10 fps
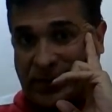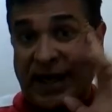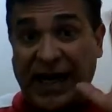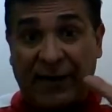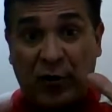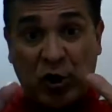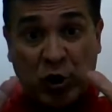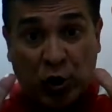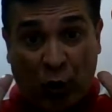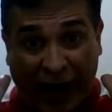and I
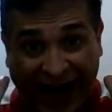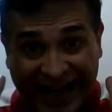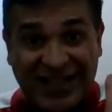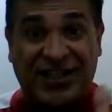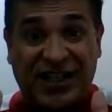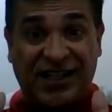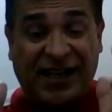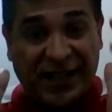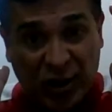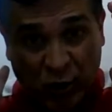was so hesitant
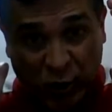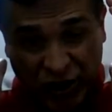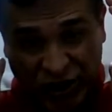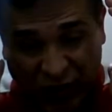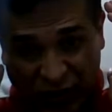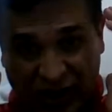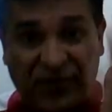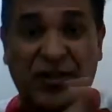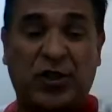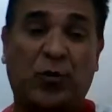and so
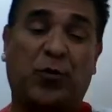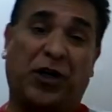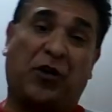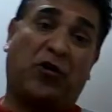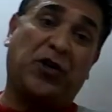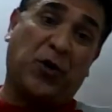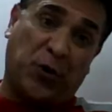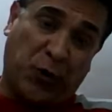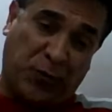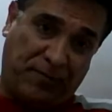nervous to put it on
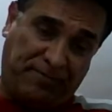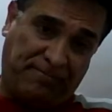YouTube.